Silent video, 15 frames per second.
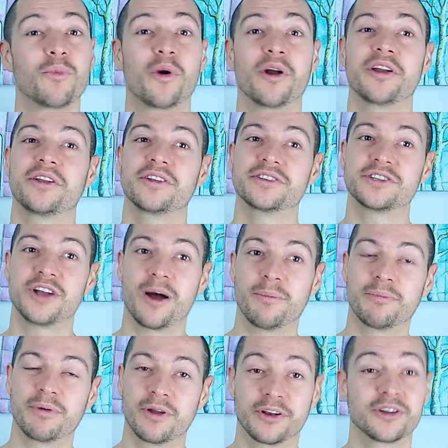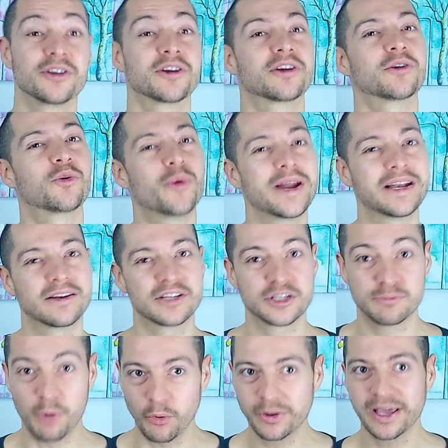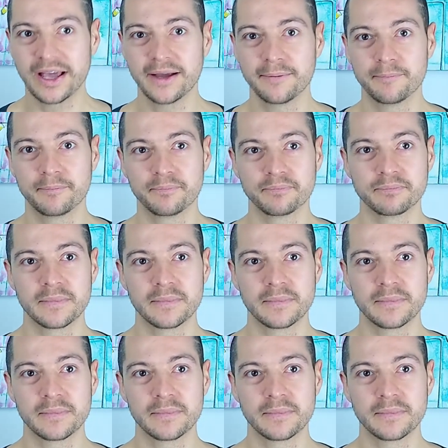wanted to quit smoking.